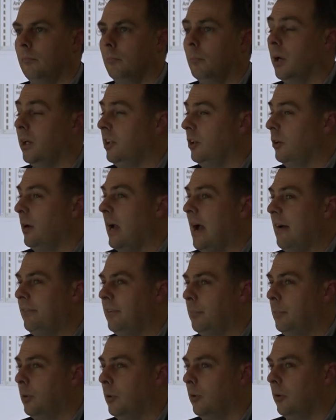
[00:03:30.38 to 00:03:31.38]
But do you have
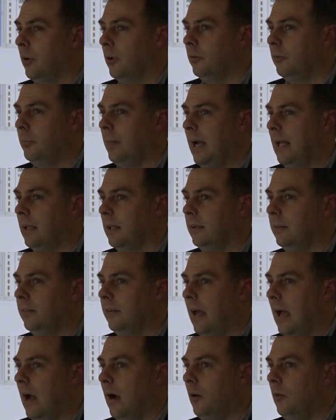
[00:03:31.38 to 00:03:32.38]
to pull those ballots
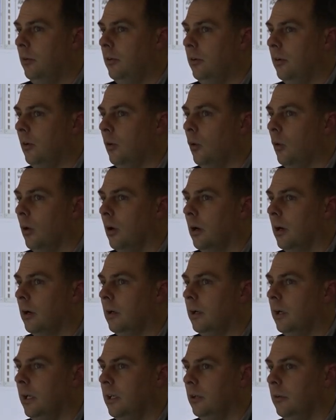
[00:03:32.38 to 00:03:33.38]
out, or
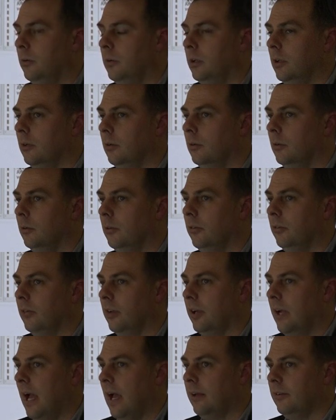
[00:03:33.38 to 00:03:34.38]
can you use
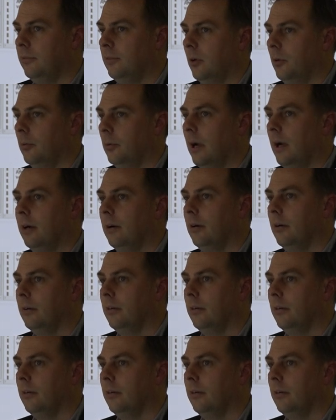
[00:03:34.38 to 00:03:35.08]
the cast record